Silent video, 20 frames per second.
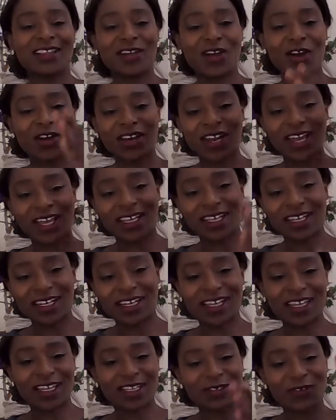The online
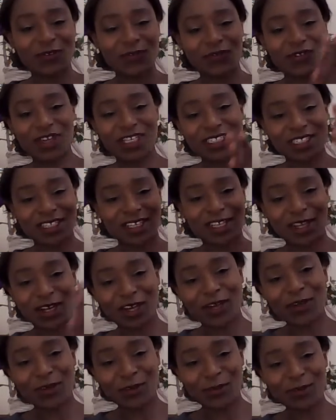clinic is officially
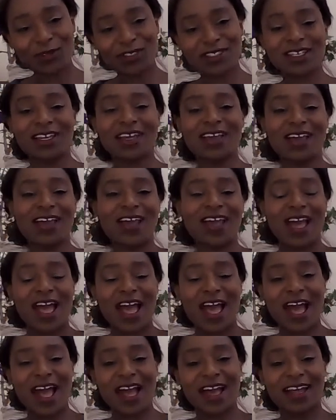closed,
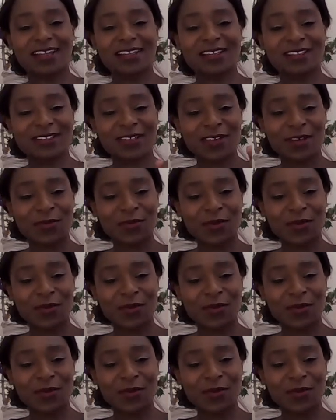and